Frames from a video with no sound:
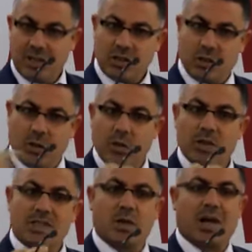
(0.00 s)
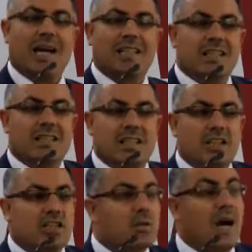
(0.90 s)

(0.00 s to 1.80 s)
so who is your ideal teacher?